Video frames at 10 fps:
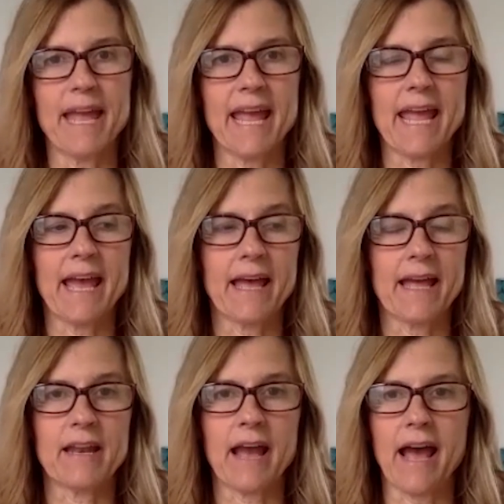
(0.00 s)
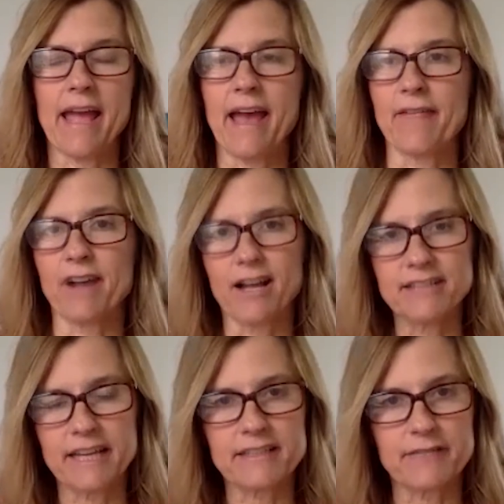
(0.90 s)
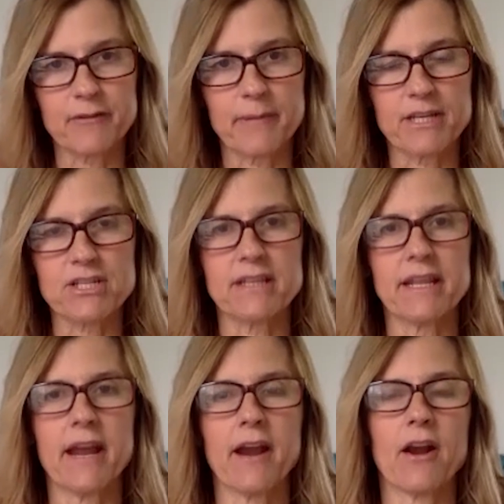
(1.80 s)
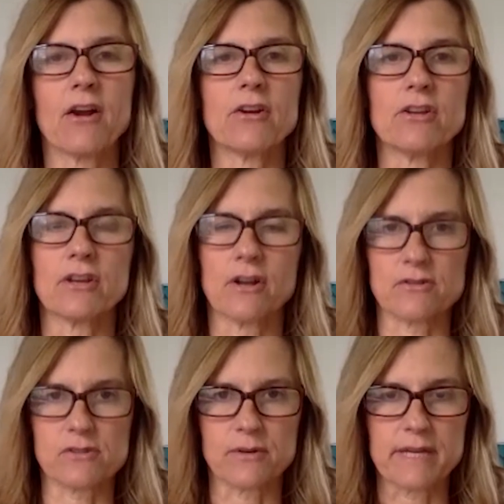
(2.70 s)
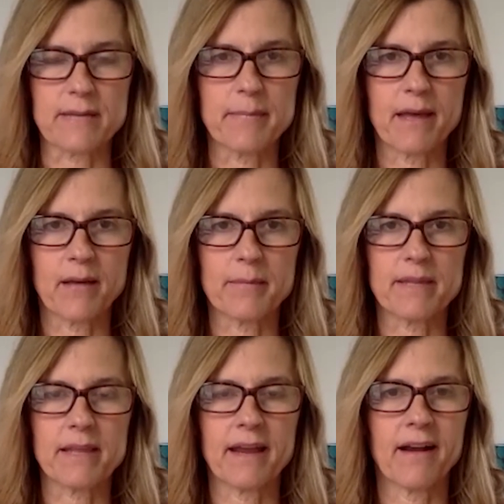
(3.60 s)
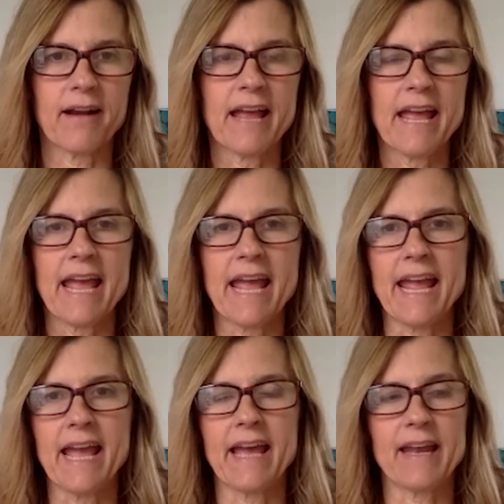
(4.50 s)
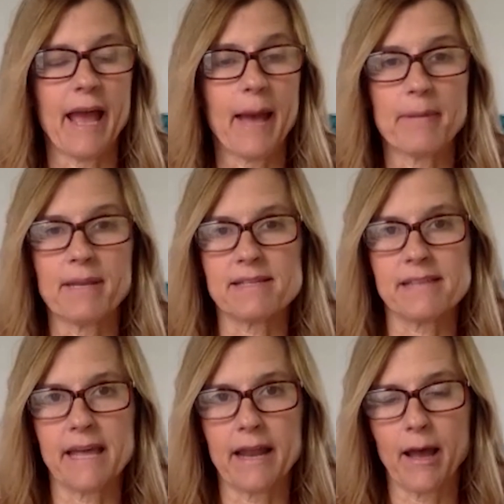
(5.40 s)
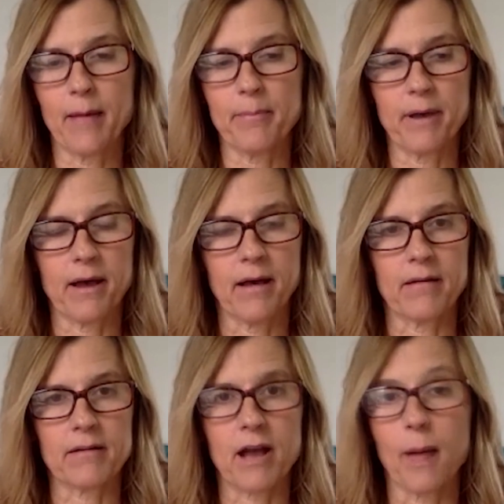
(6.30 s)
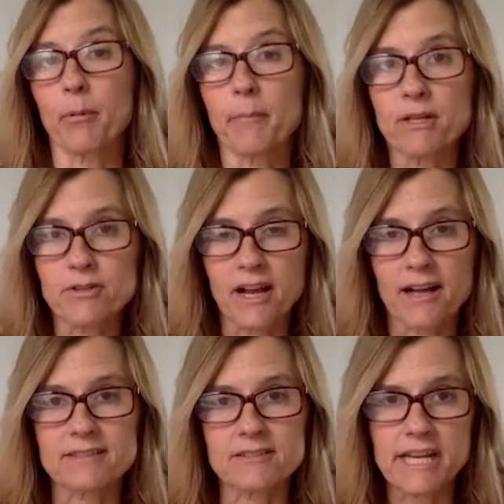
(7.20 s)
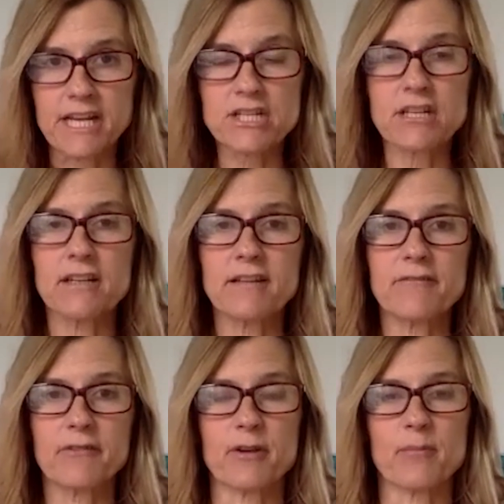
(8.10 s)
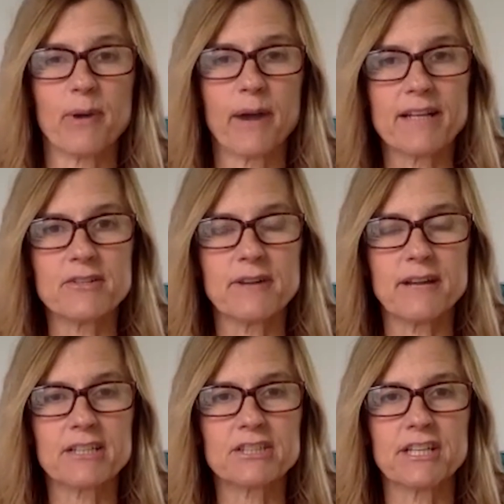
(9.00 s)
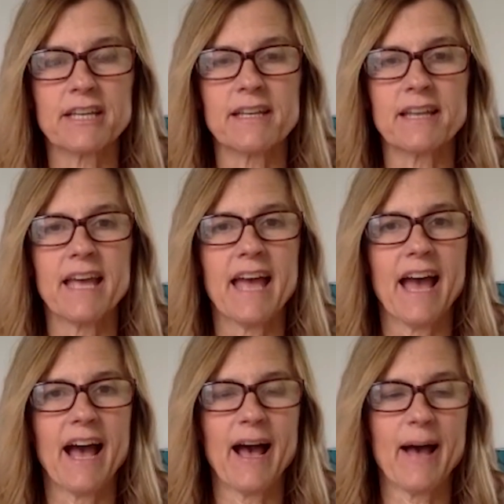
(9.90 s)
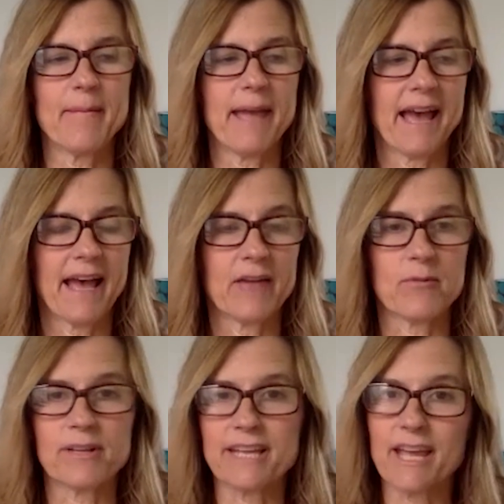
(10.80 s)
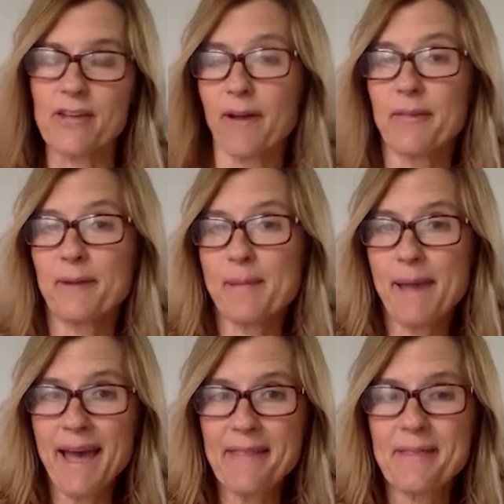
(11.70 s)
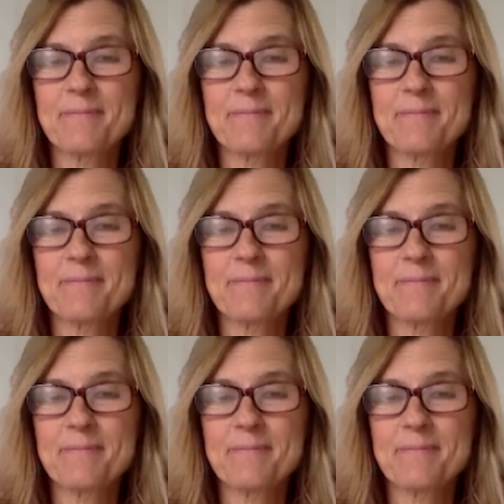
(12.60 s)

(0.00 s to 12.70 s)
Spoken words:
And I have contact information there. You can also email me there, and happy to set up a complimentary consultation for your brand direction, and really get you on the right path.